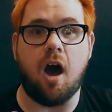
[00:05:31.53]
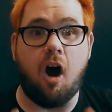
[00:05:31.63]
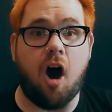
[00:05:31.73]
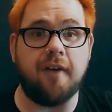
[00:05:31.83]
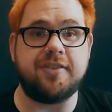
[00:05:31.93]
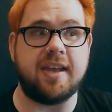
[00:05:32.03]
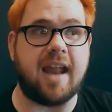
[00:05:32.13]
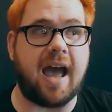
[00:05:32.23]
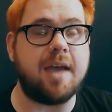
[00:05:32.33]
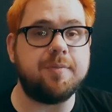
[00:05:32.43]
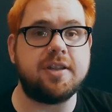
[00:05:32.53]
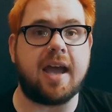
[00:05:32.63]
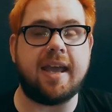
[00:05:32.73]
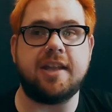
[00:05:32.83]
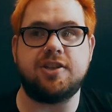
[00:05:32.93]
often I am I
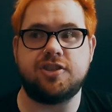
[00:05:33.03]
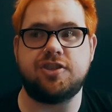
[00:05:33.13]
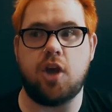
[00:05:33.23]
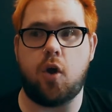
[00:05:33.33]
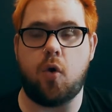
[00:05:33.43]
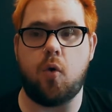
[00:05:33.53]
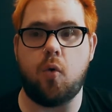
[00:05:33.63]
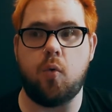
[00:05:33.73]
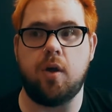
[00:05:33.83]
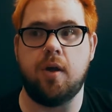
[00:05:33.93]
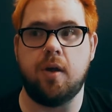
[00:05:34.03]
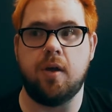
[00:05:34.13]
get so